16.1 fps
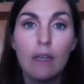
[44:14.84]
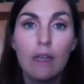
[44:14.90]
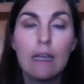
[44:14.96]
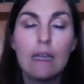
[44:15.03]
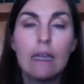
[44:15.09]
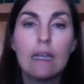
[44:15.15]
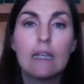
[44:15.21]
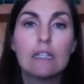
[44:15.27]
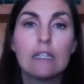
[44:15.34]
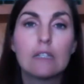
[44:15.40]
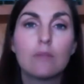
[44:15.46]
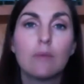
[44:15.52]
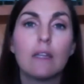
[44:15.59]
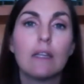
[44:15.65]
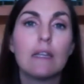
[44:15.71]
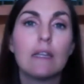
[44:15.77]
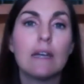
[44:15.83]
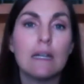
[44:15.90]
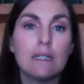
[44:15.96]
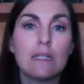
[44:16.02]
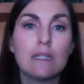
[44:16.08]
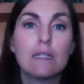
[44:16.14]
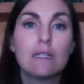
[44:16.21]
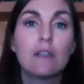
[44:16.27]
It's really that
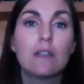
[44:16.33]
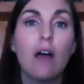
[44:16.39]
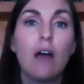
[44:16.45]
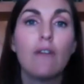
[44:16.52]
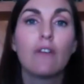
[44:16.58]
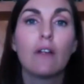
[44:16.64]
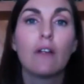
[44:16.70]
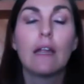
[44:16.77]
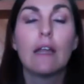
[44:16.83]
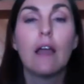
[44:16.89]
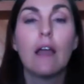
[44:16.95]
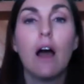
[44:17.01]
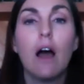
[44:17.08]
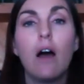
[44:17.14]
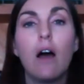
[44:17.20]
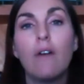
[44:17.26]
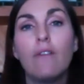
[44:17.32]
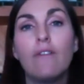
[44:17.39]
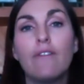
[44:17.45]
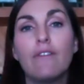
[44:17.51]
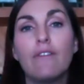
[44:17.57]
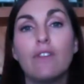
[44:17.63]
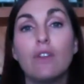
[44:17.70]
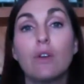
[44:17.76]
discovery of
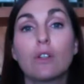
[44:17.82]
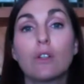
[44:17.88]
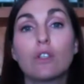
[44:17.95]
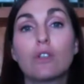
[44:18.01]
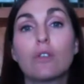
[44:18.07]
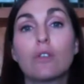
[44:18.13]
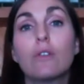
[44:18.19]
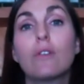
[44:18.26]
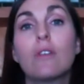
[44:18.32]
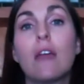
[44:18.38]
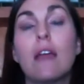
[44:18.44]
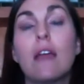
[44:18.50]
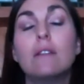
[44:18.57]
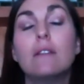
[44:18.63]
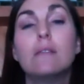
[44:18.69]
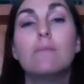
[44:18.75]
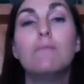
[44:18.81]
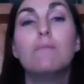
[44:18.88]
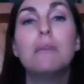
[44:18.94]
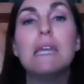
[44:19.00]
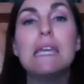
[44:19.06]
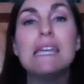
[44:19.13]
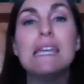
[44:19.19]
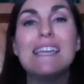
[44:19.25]
your truth, and to
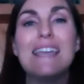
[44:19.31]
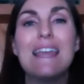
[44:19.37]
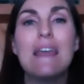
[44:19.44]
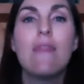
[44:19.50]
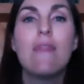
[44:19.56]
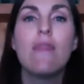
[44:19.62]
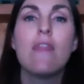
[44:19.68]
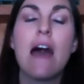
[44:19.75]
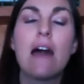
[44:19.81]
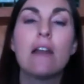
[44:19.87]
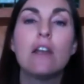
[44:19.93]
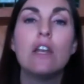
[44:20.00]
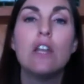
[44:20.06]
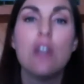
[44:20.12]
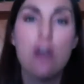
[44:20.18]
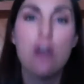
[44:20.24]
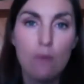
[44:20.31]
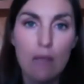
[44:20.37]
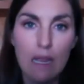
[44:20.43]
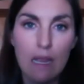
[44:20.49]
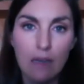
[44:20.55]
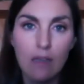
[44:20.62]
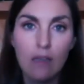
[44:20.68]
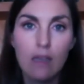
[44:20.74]
be in that knowing,
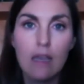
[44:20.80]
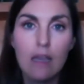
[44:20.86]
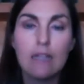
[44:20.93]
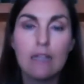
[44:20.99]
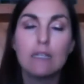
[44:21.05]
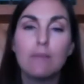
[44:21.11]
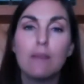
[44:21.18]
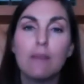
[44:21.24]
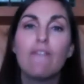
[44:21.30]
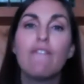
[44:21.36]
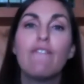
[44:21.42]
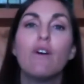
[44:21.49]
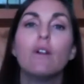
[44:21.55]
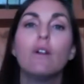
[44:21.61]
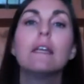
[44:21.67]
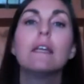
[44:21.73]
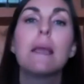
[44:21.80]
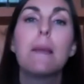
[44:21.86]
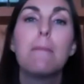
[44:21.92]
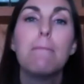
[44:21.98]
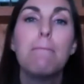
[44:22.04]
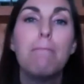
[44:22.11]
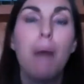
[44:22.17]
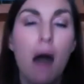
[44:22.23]
and to be fully
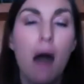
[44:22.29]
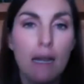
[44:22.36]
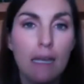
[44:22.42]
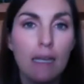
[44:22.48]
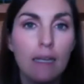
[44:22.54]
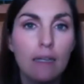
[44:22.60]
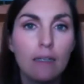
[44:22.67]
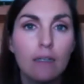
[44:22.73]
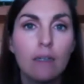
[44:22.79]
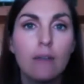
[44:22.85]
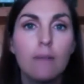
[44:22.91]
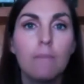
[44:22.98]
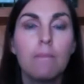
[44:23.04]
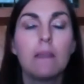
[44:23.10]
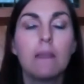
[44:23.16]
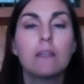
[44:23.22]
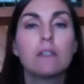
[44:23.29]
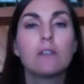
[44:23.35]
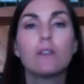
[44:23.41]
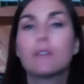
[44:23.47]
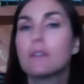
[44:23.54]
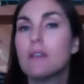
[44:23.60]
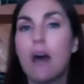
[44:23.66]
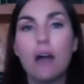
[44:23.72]
embodied. So it's
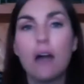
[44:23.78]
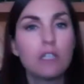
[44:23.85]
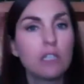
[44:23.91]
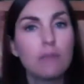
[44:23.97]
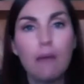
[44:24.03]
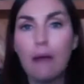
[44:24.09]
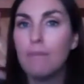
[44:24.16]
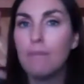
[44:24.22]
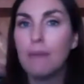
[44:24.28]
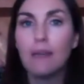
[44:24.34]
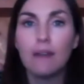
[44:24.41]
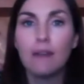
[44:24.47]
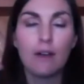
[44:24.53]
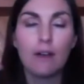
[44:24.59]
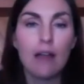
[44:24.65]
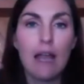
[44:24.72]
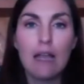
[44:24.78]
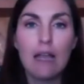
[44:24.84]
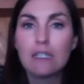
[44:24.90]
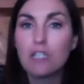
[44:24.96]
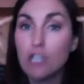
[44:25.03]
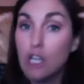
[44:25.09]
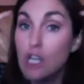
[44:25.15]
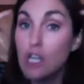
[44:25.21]
not just about being in our heads
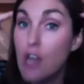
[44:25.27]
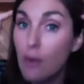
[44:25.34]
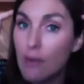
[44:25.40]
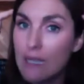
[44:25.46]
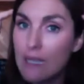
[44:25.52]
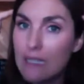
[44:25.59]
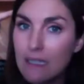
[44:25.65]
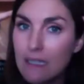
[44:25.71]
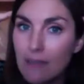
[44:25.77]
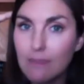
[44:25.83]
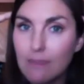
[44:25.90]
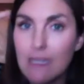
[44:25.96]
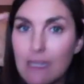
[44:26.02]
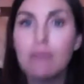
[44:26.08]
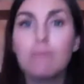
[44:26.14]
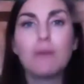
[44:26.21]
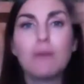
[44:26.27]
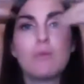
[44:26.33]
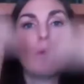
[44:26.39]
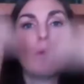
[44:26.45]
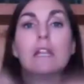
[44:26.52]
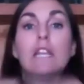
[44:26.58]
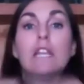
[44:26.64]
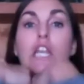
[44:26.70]
and knowing something, but
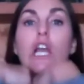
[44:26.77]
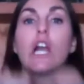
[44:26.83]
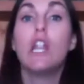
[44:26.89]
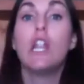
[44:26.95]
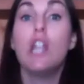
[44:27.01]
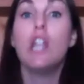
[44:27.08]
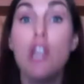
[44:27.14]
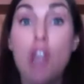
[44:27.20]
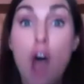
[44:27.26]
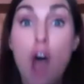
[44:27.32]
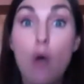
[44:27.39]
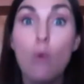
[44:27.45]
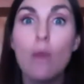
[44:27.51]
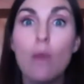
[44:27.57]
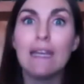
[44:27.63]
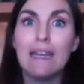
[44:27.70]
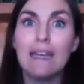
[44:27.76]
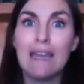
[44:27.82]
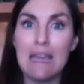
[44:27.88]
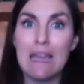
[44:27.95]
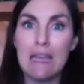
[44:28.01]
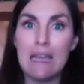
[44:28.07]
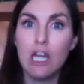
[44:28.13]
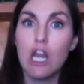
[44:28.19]
really knowing
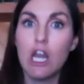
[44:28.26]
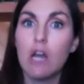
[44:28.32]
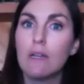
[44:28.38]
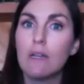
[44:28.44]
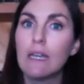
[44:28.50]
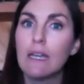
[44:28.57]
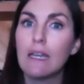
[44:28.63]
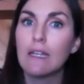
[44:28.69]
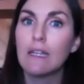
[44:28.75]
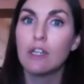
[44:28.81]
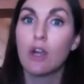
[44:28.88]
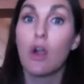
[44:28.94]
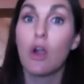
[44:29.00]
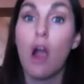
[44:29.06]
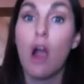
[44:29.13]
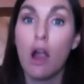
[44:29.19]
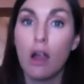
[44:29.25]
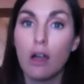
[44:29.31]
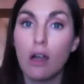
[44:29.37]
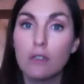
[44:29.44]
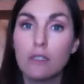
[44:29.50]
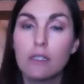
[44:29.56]
it in your heart.